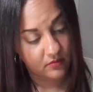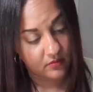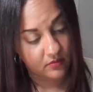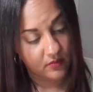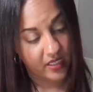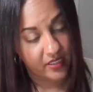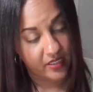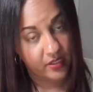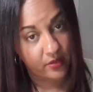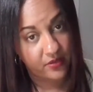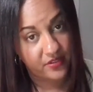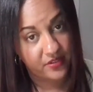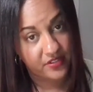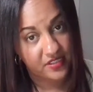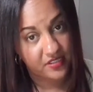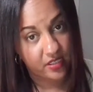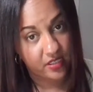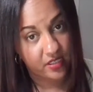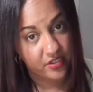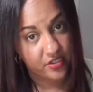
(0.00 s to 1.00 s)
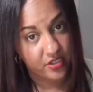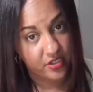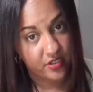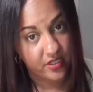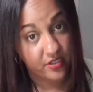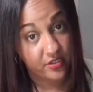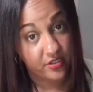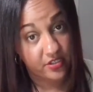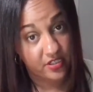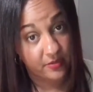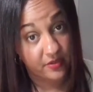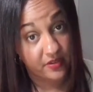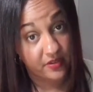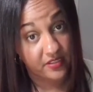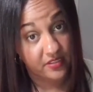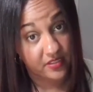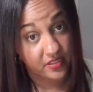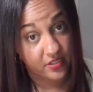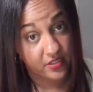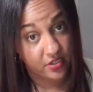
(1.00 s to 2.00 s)
I know this is not your energy, but
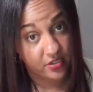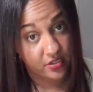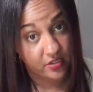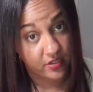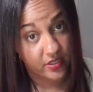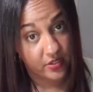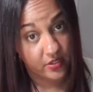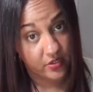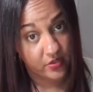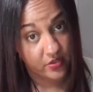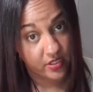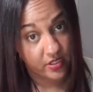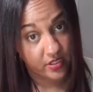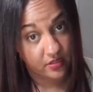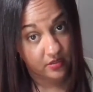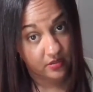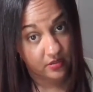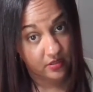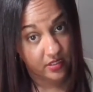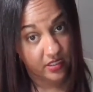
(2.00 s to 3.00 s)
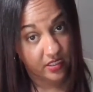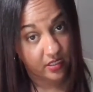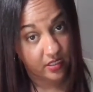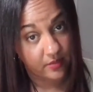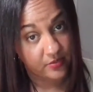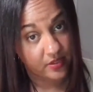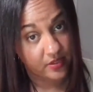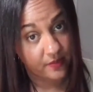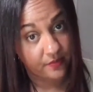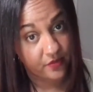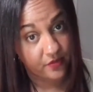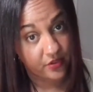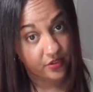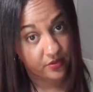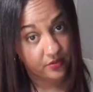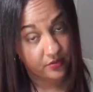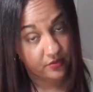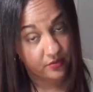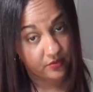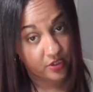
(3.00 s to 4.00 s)
this is your energy. It comes up for
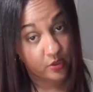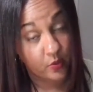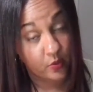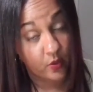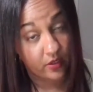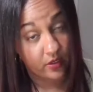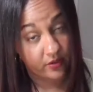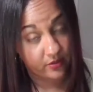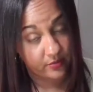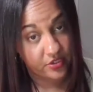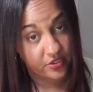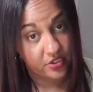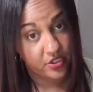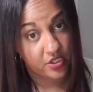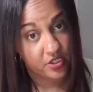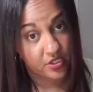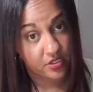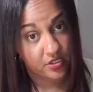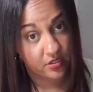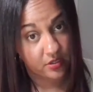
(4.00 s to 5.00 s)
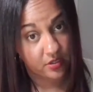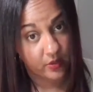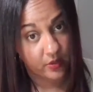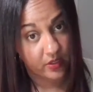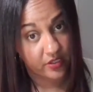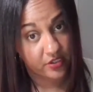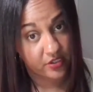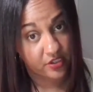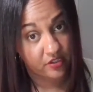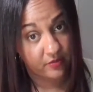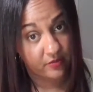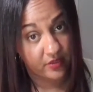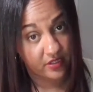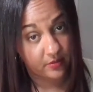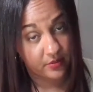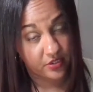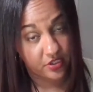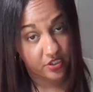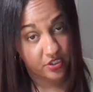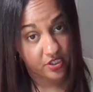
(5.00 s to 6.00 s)
you. You are the magician, Aquarius. You've been the
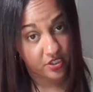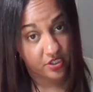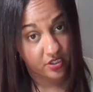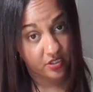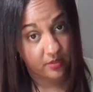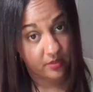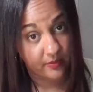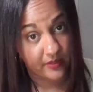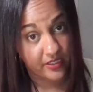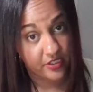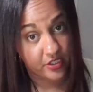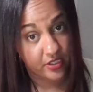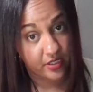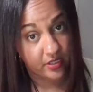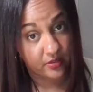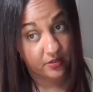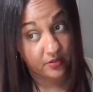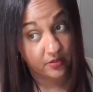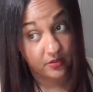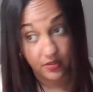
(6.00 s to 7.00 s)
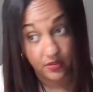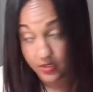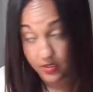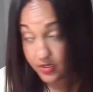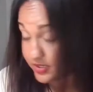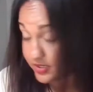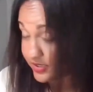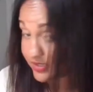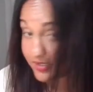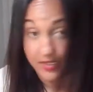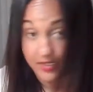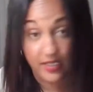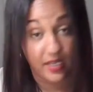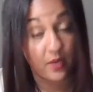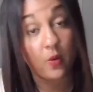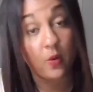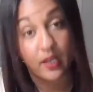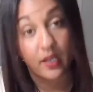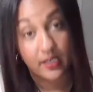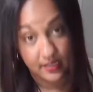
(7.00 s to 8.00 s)
magician on my channel since day
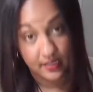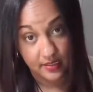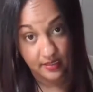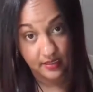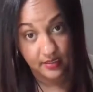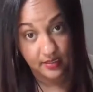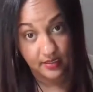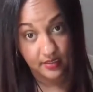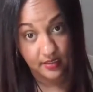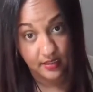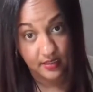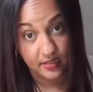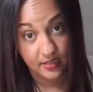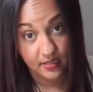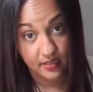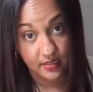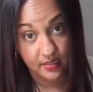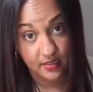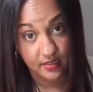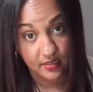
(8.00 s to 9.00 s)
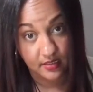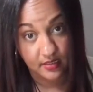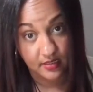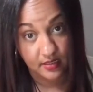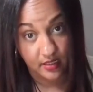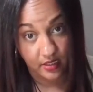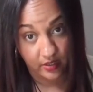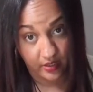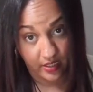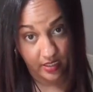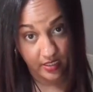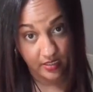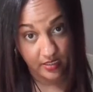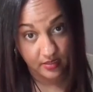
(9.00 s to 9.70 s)
one. Okay?